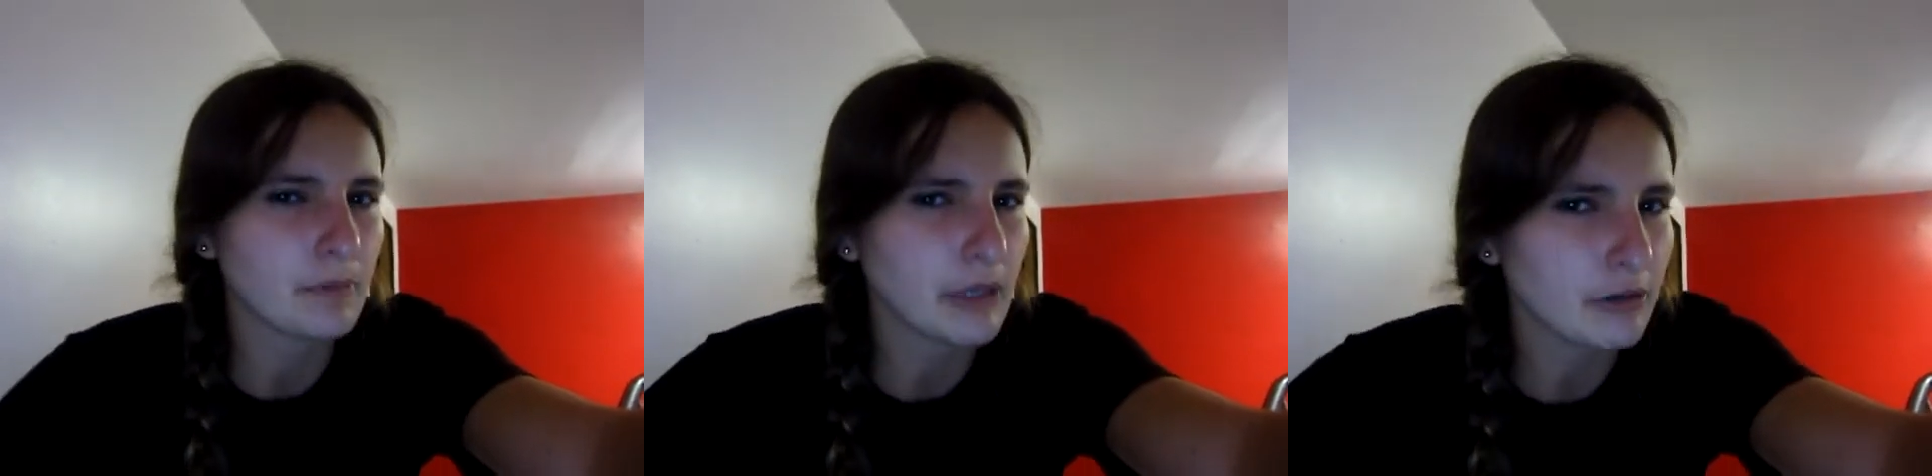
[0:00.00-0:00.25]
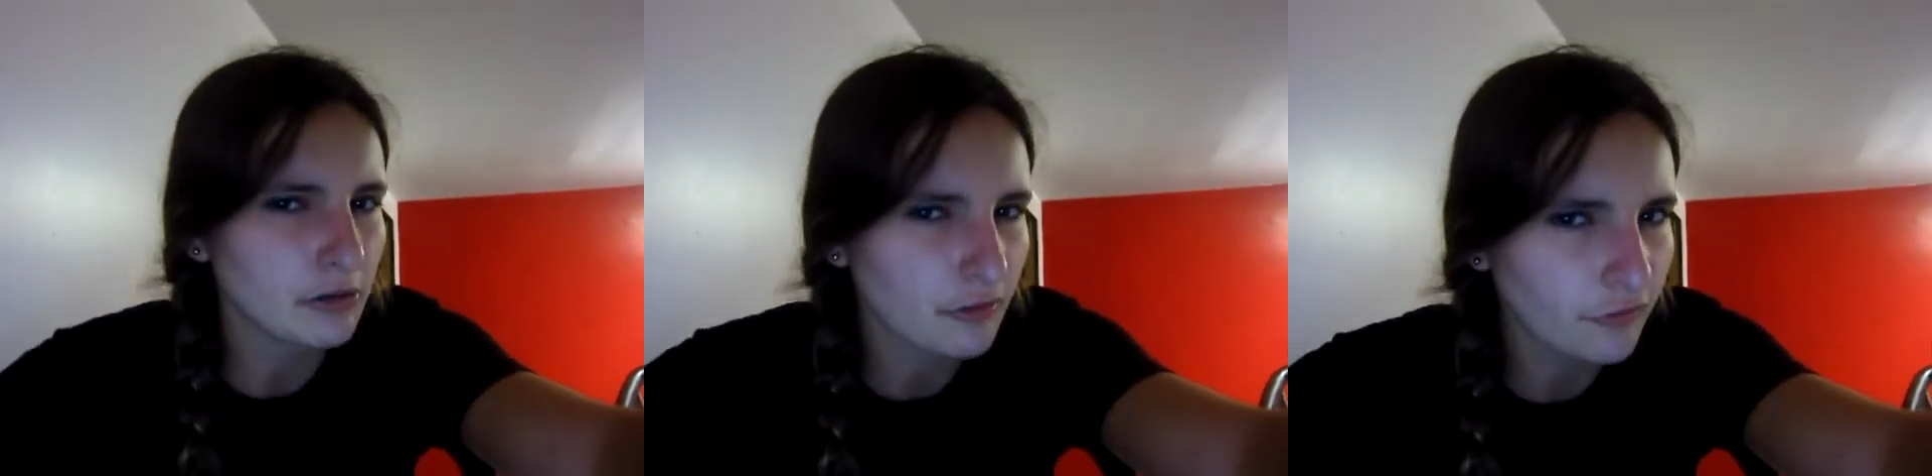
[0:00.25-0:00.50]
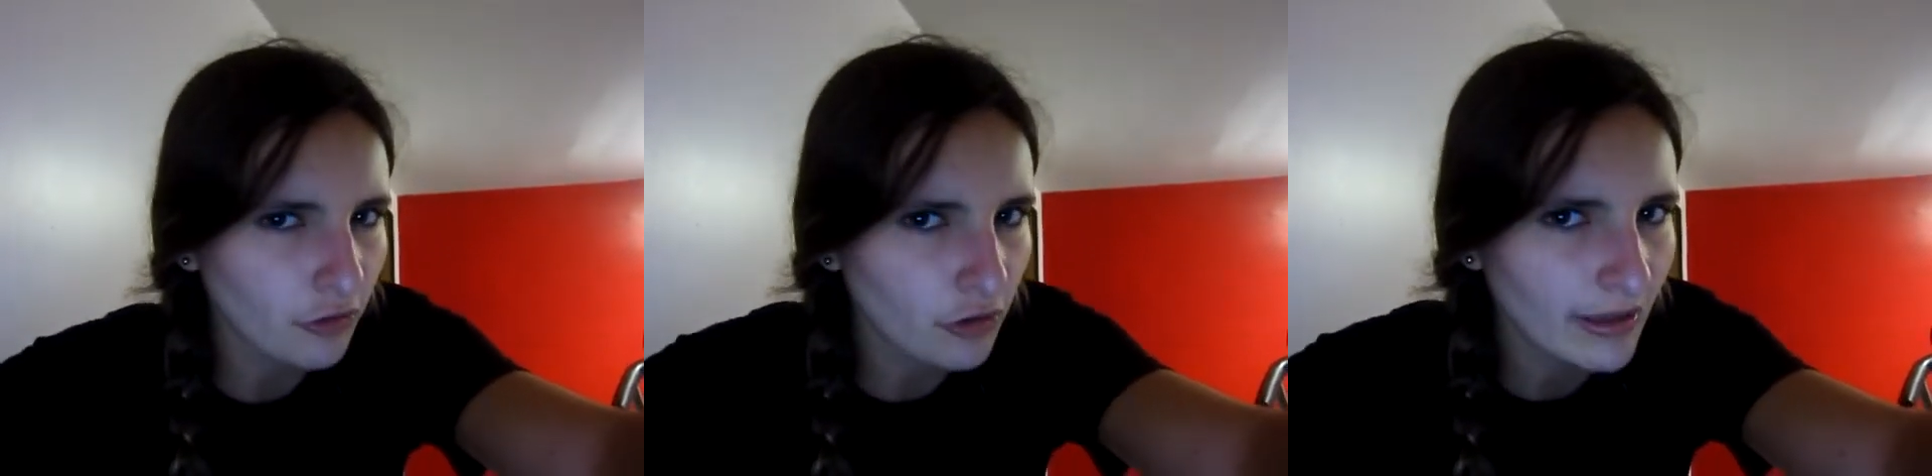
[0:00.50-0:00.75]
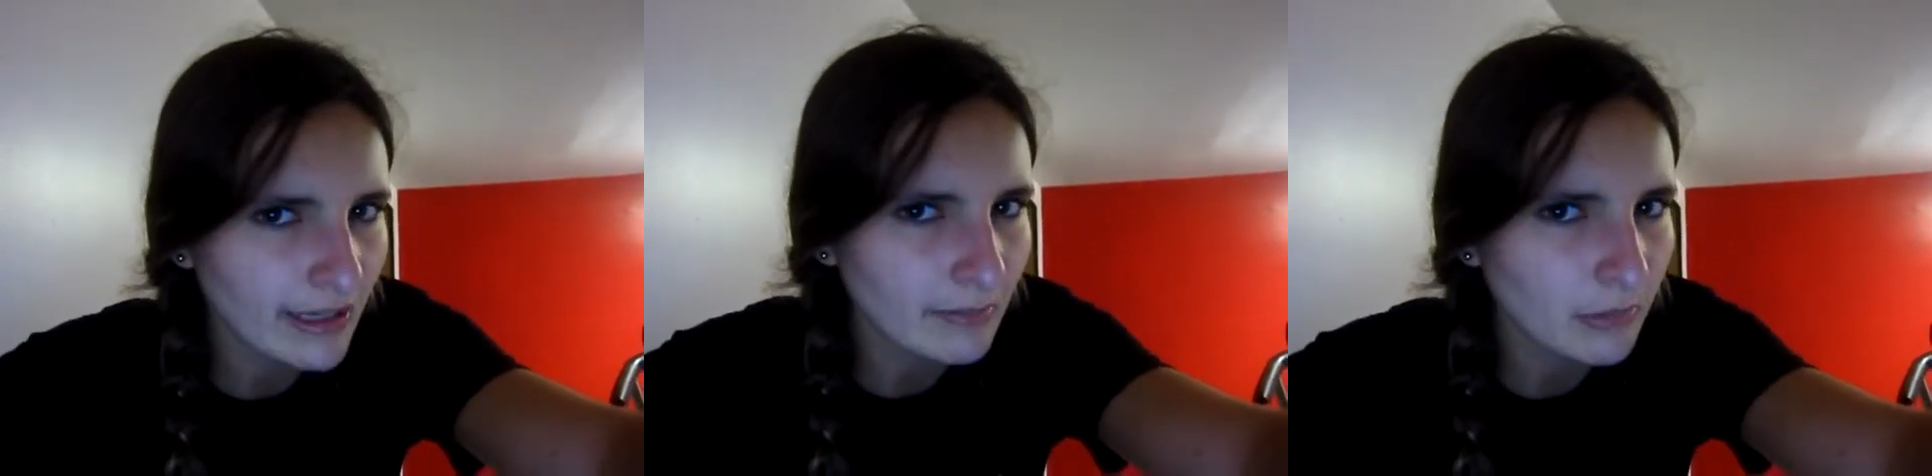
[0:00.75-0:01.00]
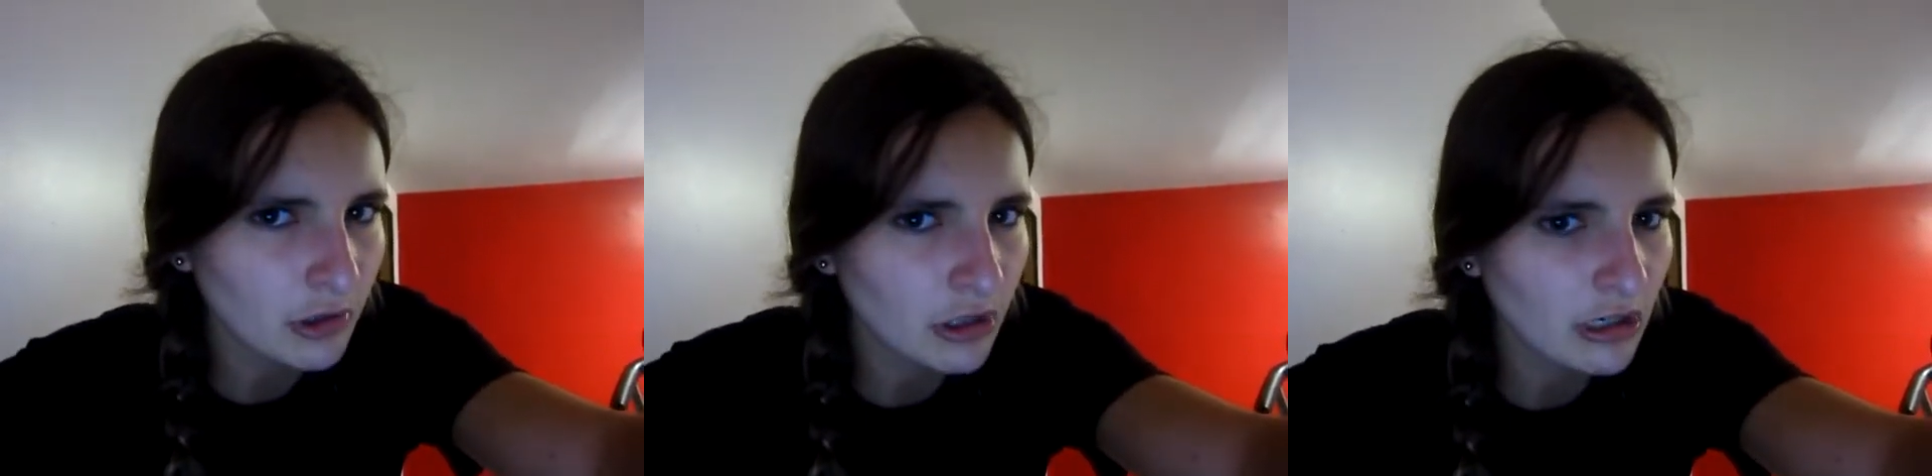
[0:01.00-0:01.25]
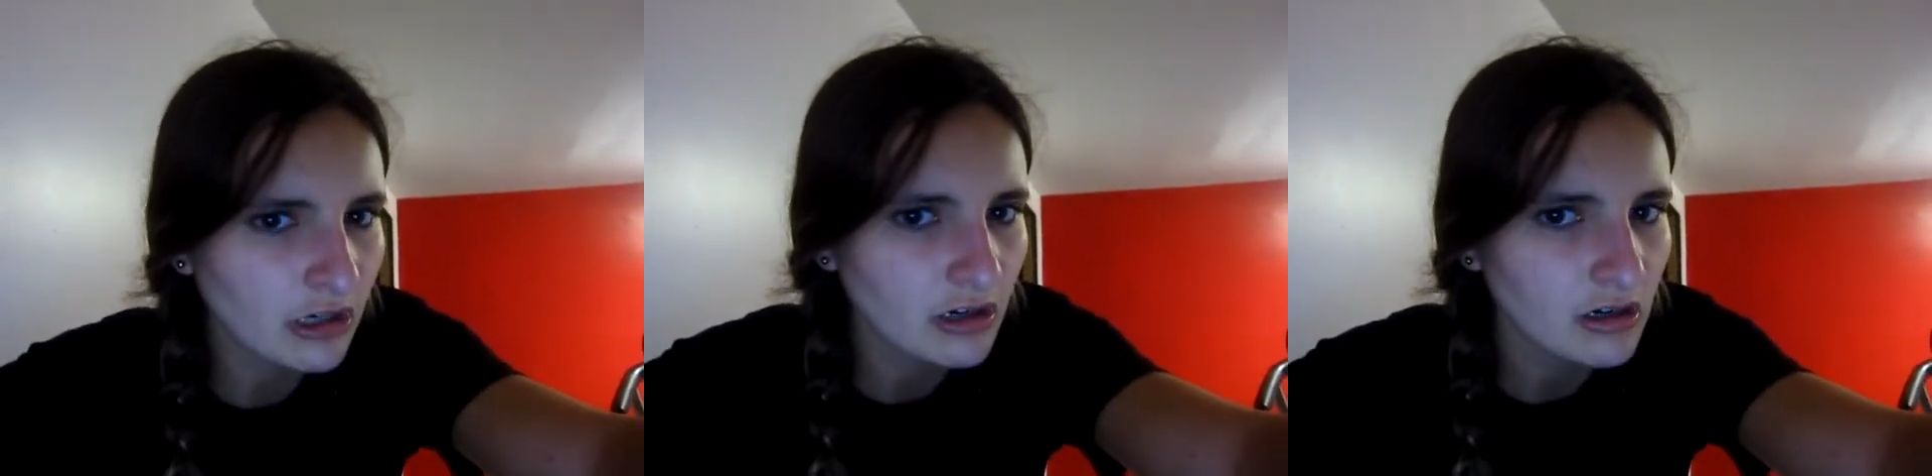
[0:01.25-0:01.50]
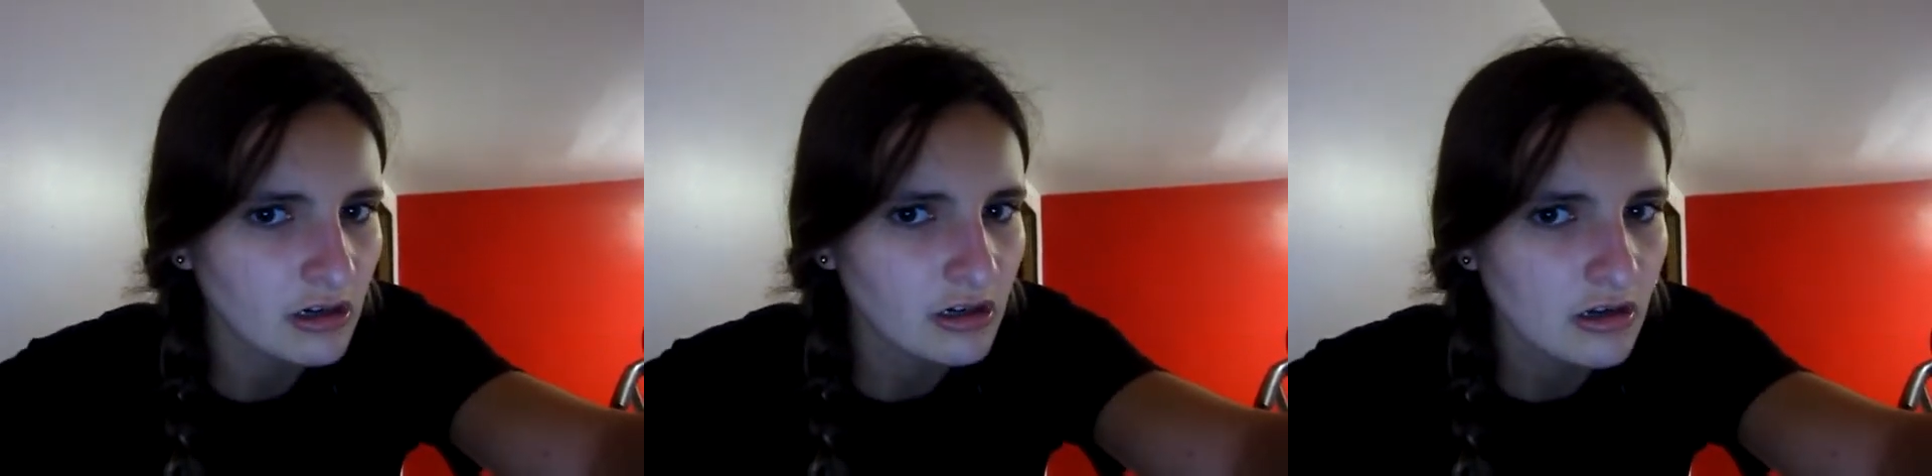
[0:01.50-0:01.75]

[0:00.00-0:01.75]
beautiful anymore?